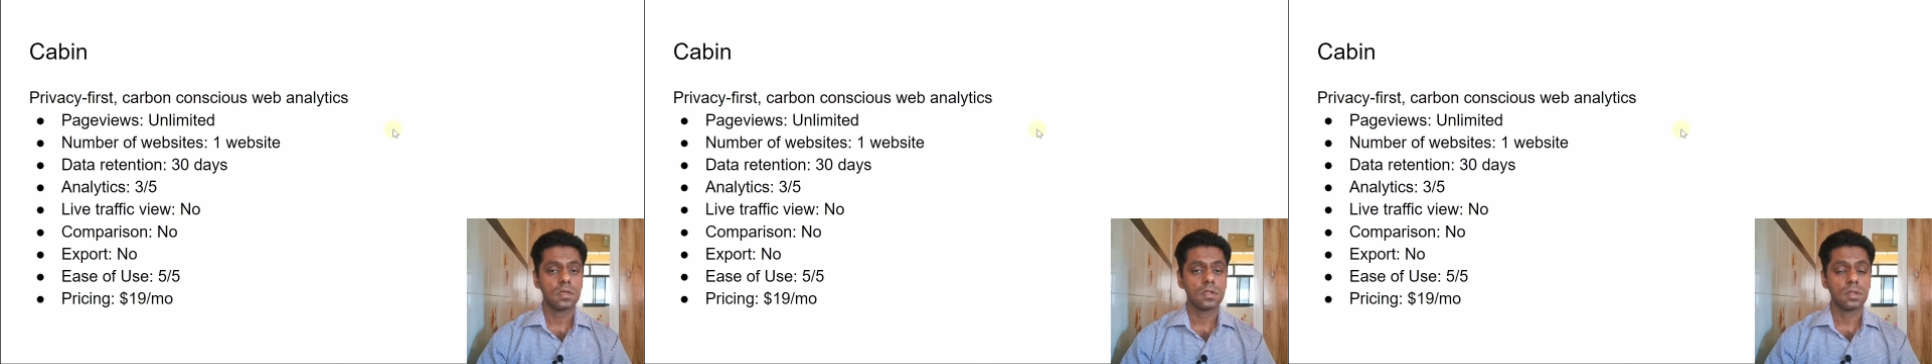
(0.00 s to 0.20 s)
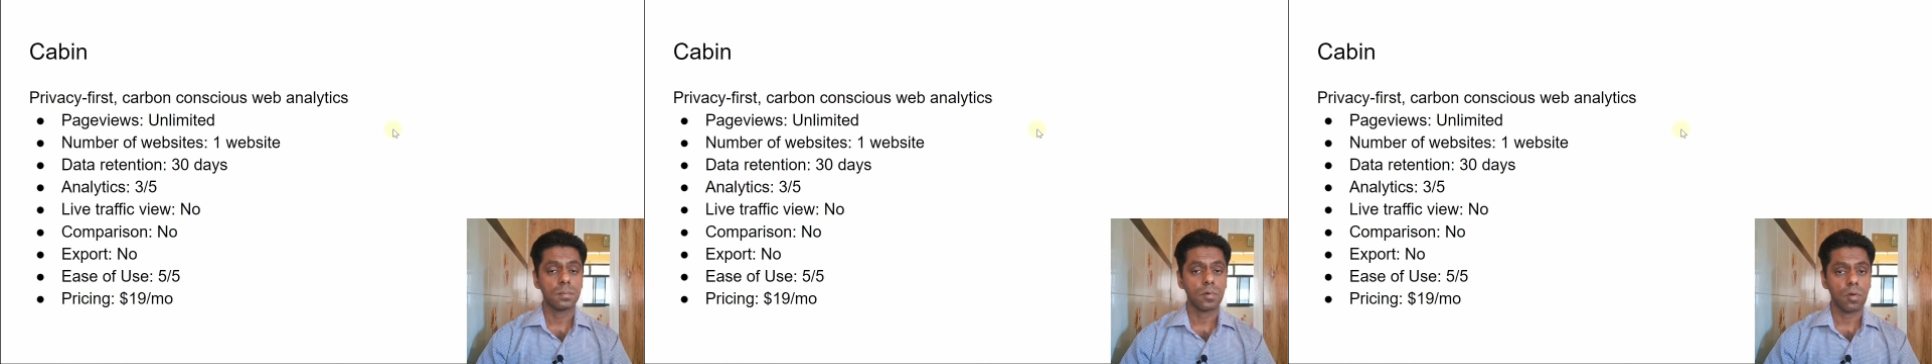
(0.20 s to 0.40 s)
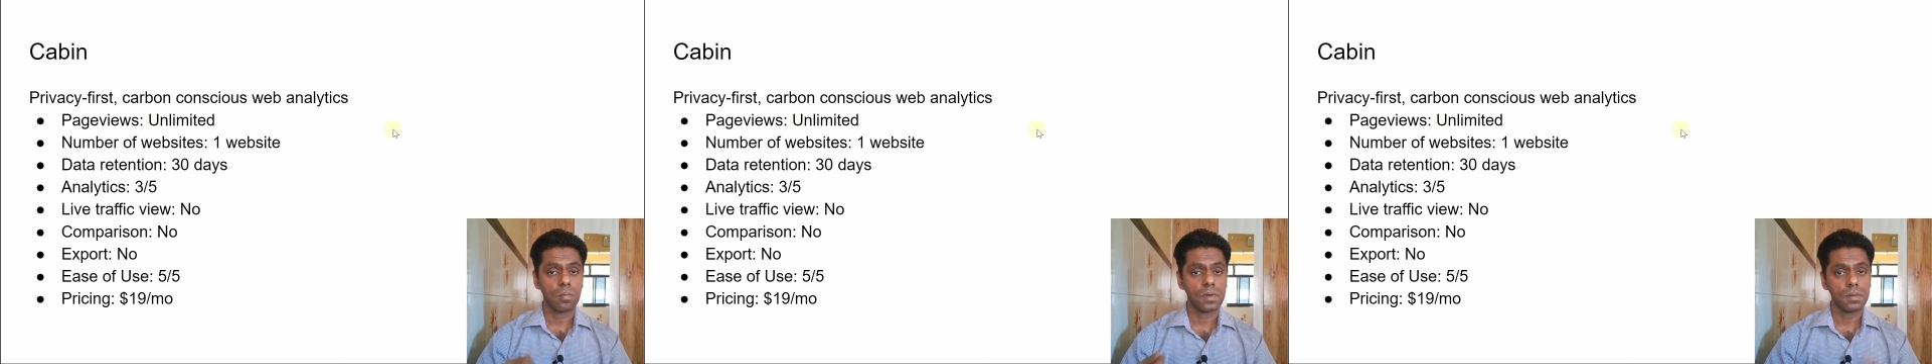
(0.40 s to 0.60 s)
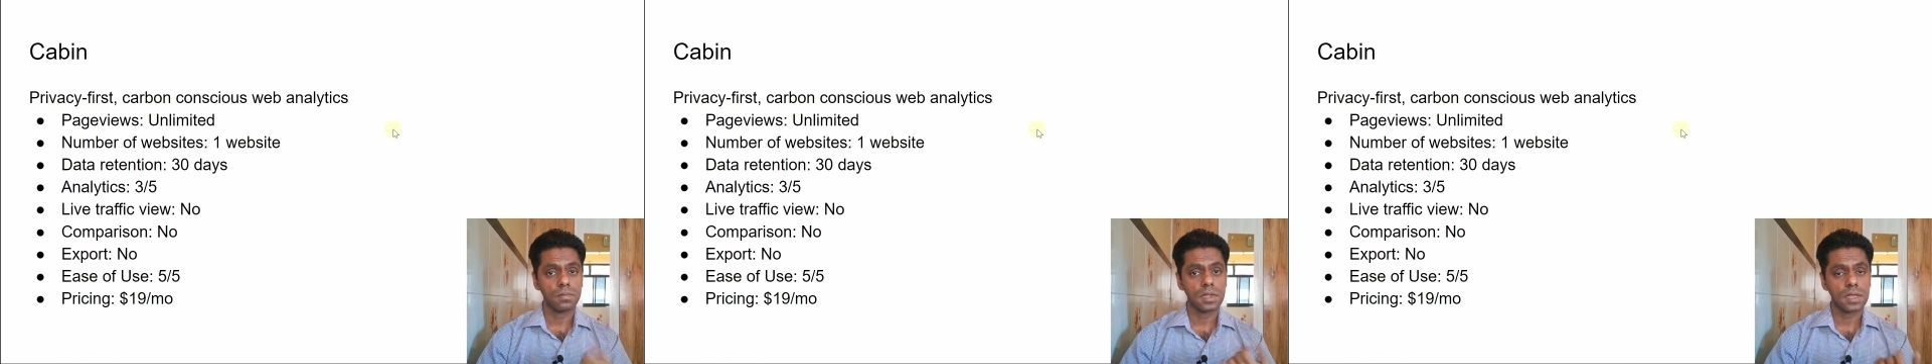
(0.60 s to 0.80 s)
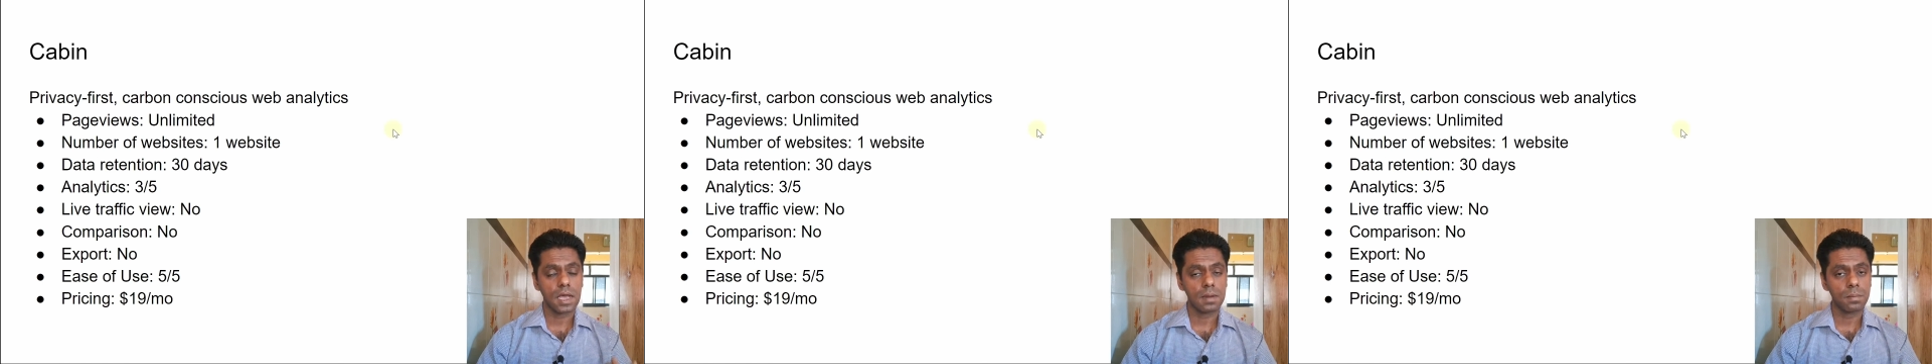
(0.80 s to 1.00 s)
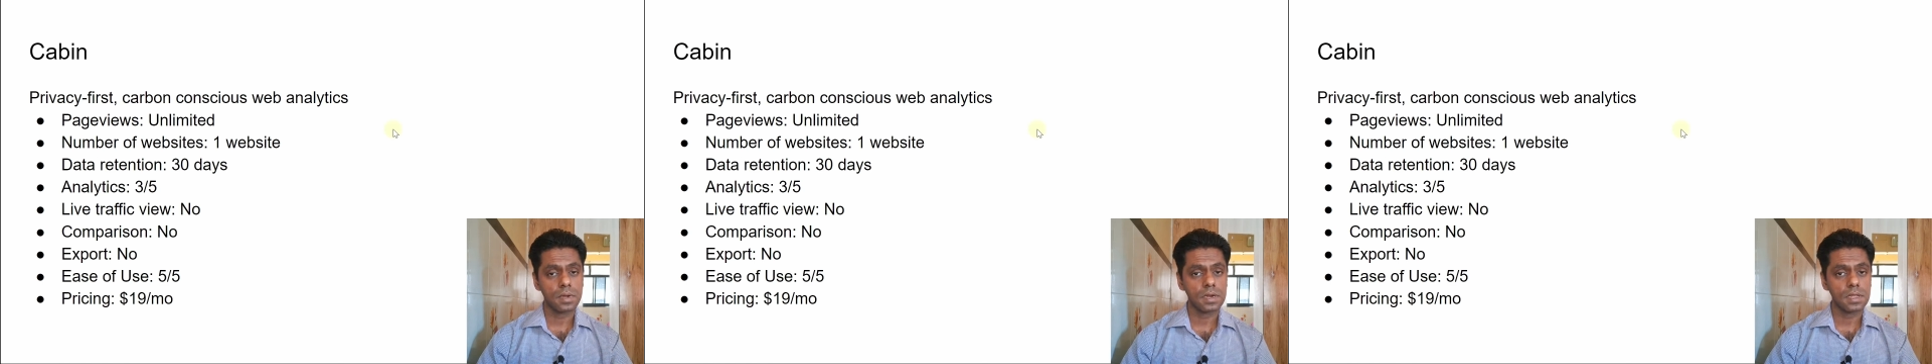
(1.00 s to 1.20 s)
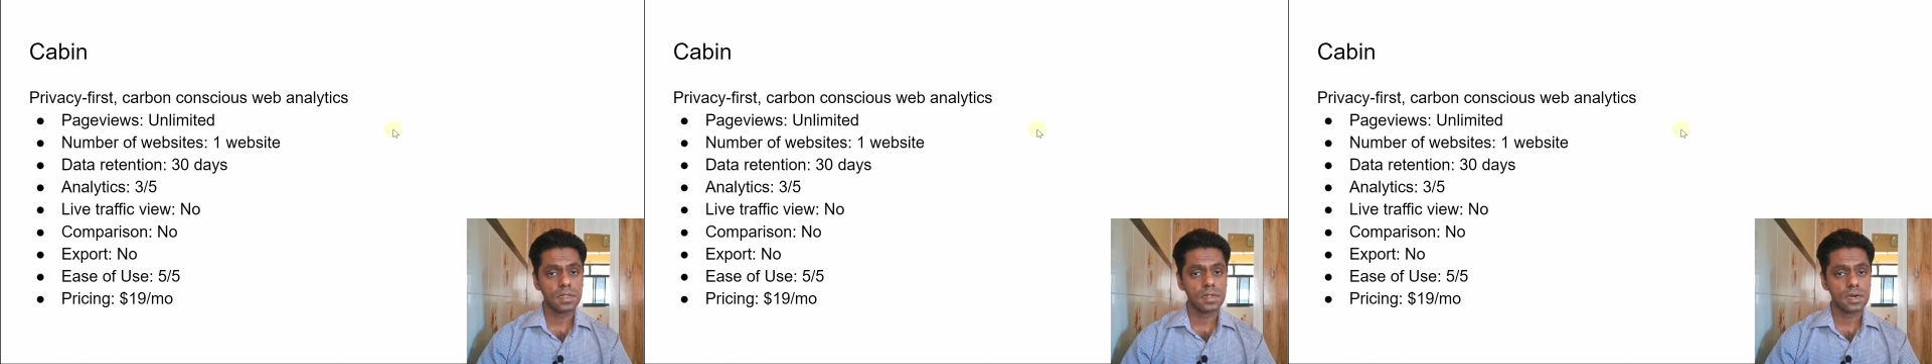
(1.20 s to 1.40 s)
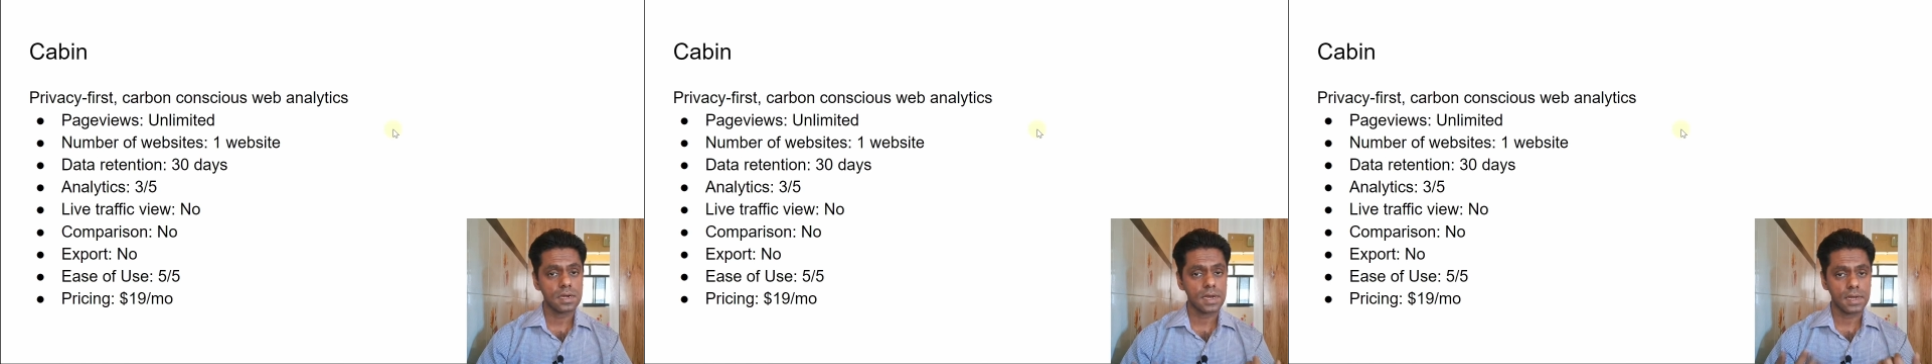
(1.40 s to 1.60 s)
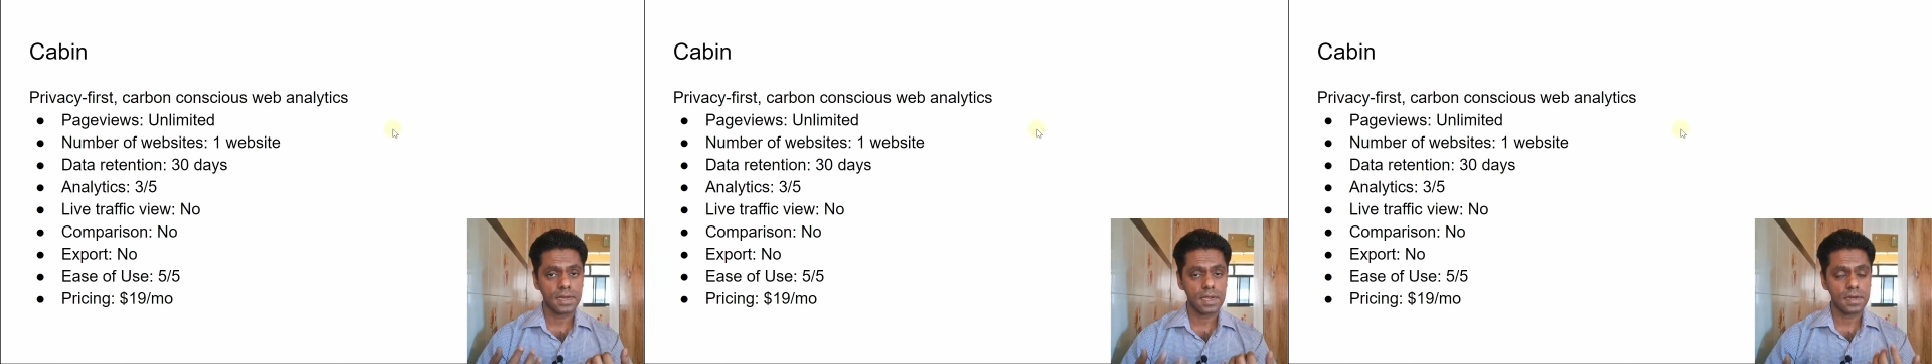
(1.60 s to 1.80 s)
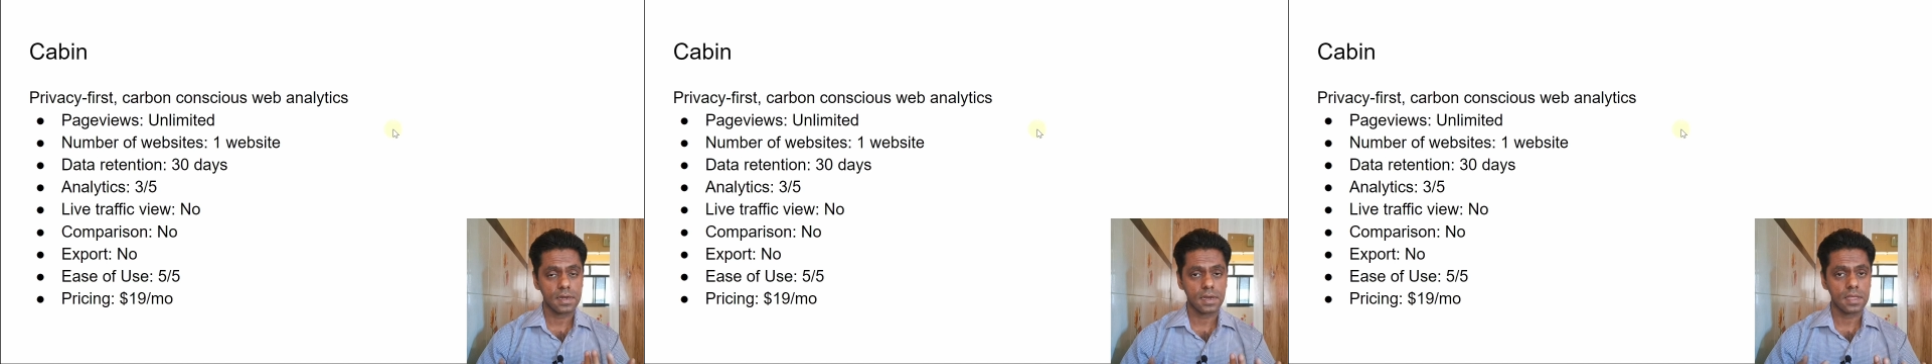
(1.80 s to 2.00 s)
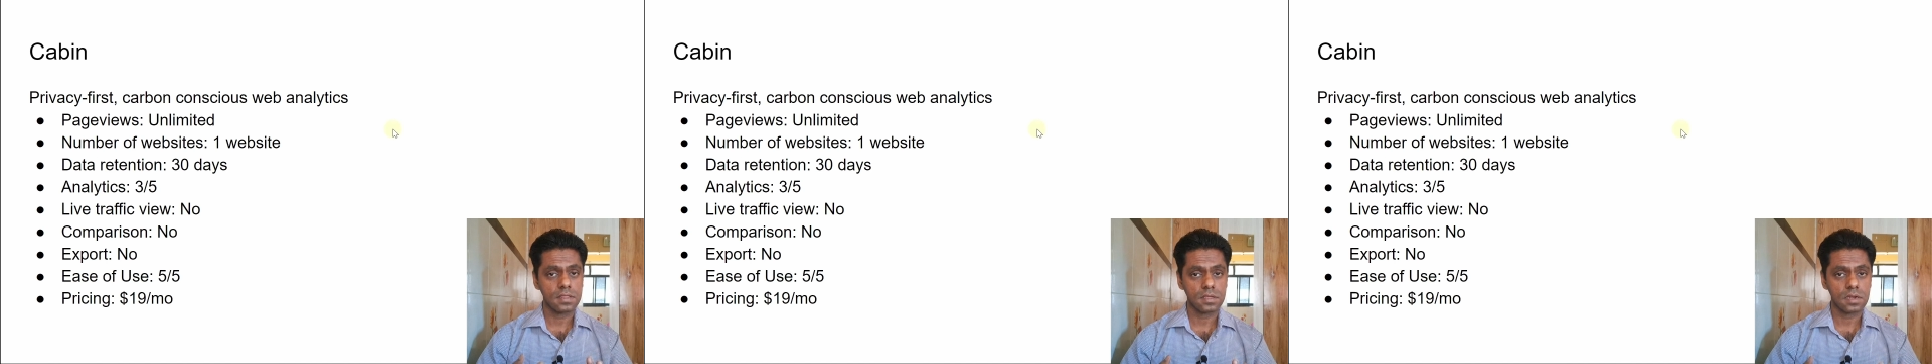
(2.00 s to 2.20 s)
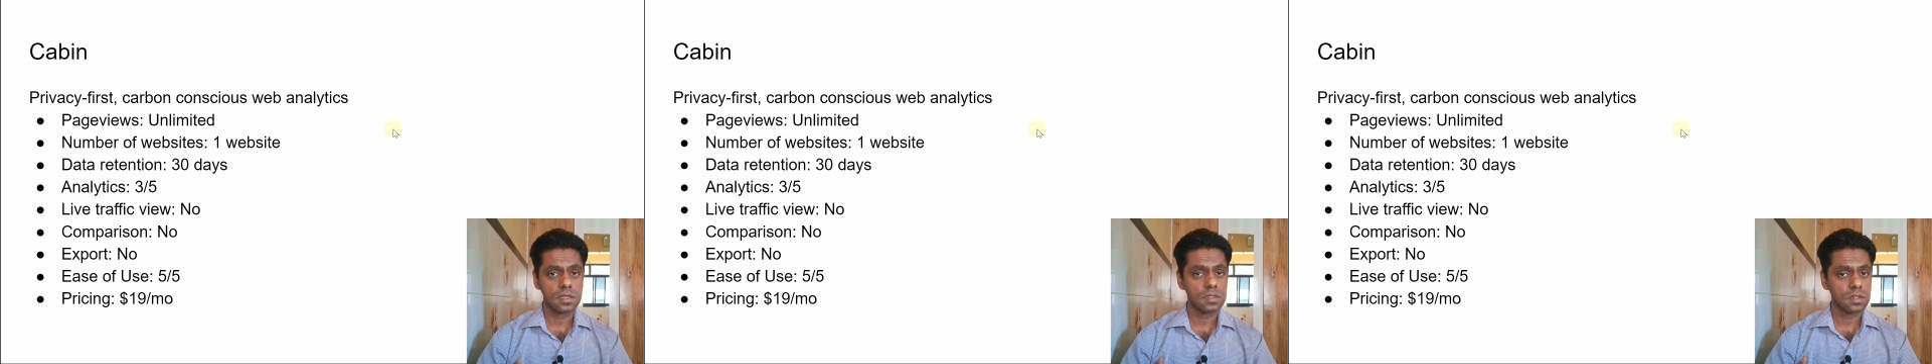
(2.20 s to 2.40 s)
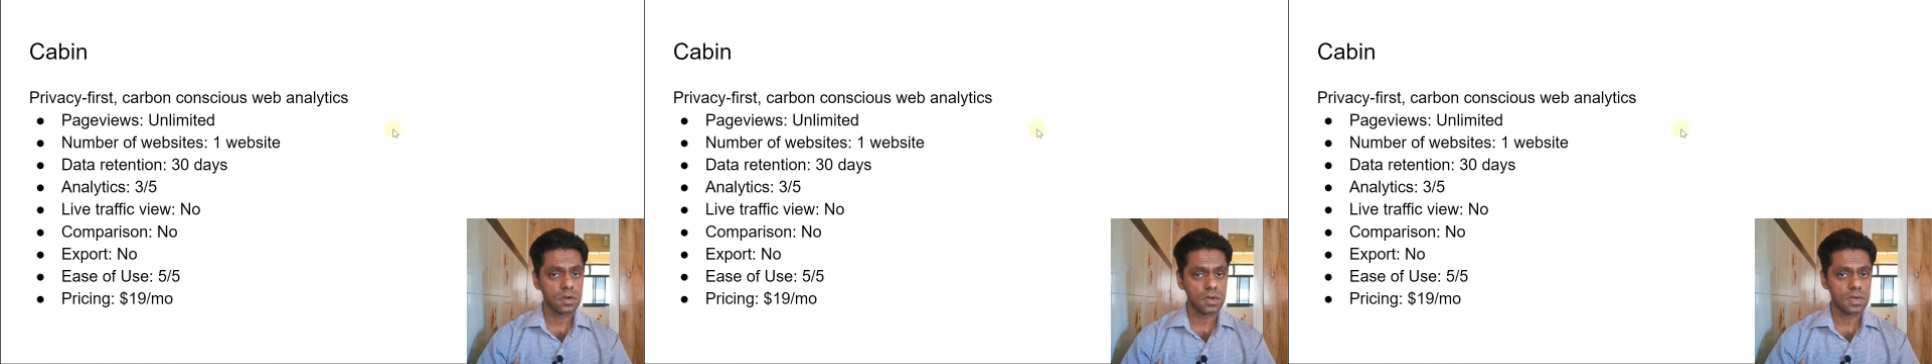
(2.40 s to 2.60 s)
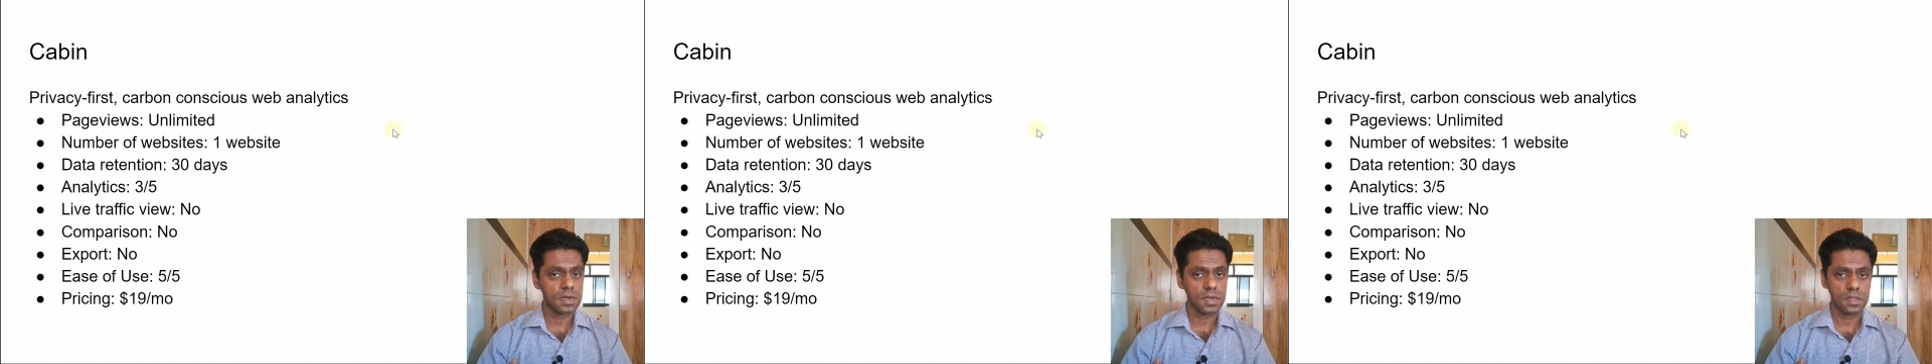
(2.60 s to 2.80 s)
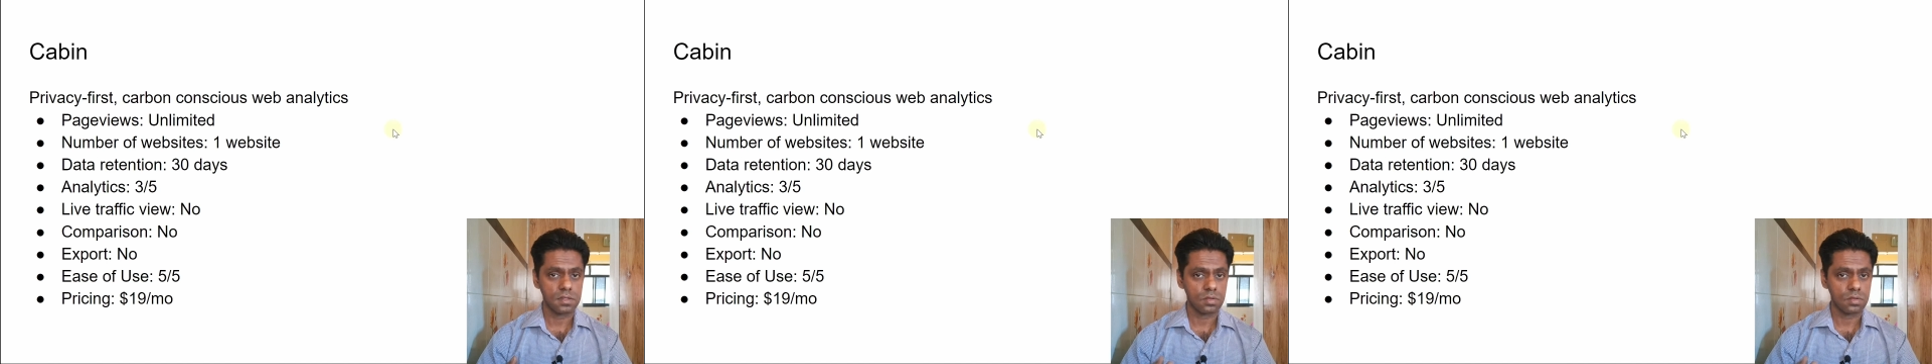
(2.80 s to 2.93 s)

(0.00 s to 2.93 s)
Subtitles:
The problem with Carbon is the data retention is 30 days,